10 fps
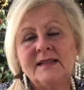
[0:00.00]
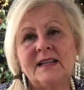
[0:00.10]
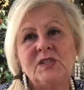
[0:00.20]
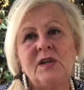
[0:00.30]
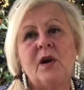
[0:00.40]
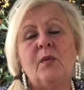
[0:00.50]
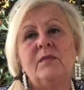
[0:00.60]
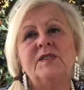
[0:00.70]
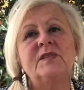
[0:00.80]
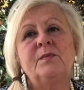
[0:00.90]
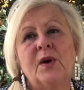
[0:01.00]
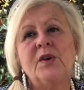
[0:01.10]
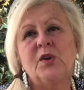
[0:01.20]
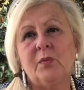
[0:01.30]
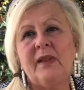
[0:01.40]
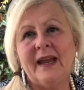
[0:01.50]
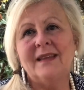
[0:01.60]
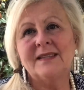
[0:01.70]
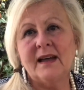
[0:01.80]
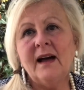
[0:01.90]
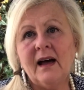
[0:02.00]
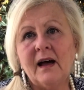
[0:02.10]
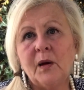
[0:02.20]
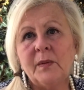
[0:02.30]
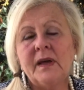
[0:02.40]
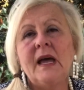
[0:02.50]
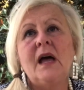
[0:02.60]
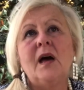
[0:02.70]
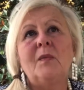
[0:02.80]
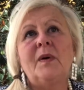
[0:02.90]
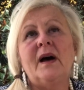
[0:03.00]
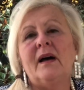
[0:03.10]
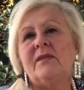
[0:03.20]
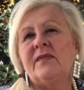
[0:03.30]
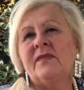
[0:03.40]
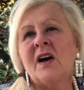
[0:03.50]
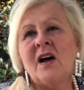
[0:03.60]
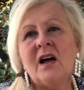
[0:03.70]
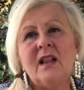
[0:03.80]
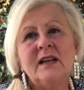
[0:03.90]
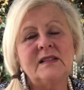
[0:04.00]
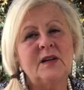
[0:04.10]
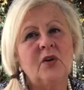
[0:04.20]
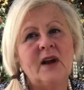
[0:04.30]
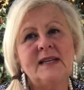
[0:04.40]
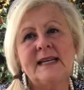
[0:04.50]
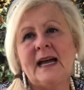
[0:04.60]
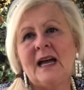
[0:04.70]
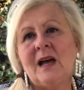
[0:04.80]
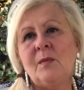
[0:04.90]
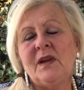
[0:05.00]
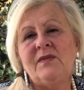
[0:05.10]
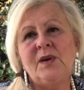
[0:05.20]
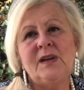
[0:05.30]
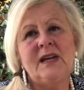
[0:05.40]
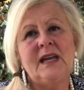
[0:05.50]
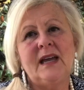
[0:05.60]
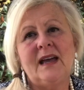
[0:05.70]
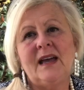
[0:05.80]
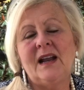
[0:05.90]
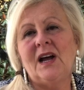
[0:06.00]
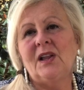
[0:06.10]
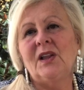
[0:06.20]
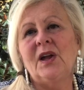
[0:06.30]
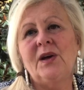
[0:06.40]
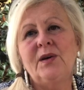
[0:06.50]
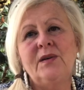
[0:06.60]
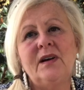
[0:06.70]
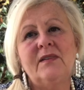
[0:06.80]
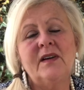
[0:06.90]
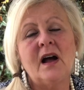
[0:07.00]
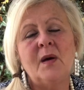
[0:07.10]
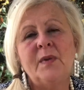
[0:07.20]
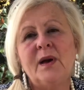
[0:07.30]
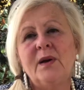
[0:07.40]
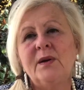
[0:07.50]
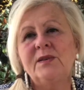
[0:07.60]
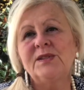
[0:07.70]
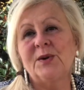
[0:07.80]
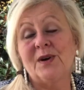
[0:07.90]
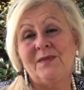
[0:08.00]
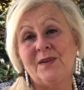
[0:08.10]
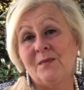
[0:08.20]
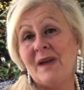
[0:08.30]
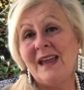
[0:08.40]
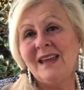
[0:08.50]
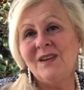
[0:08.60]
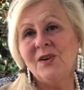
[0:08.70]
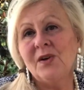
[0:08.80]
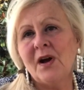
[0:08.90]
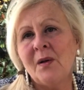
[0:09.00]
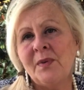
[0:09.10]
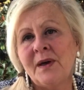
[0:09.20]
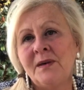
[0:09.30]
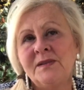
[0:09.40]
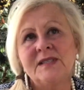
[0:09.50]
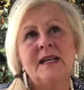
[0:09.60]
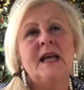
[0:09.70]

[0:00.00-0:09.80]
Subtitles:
that you don't just burn your plants up. But fall is a great time if you can get a load of compost, or if you're making your compost,